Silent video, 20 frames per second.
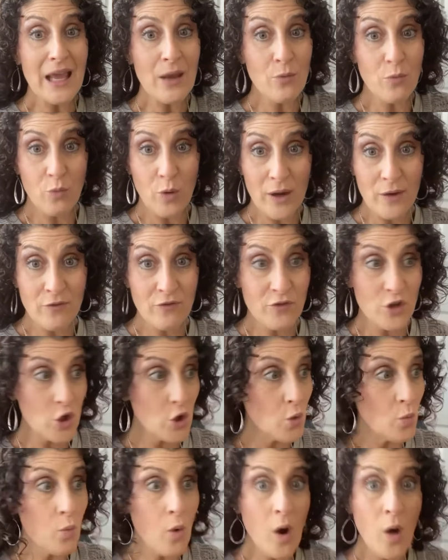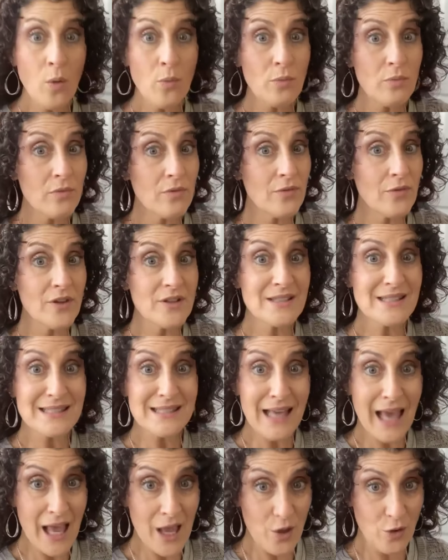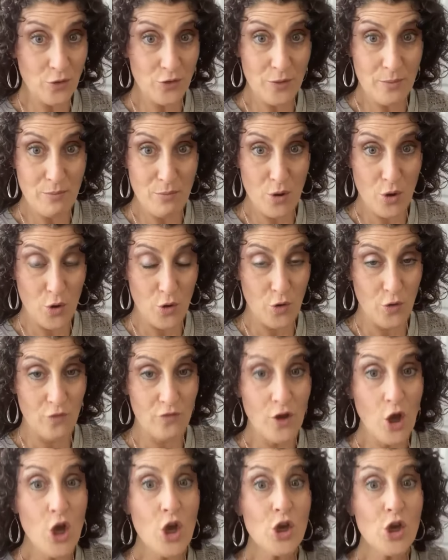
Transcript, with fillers: if you want the scale to move